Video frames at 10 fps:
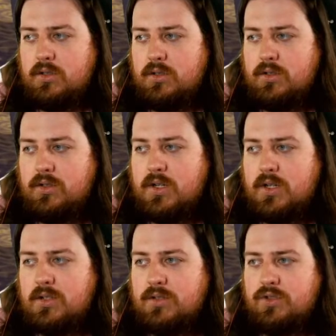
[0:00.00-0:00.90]
You
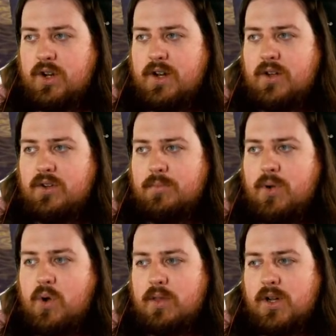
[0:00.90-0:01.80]
can trade out your
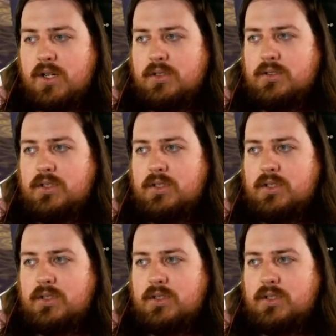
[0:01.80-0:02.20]
Pokemon.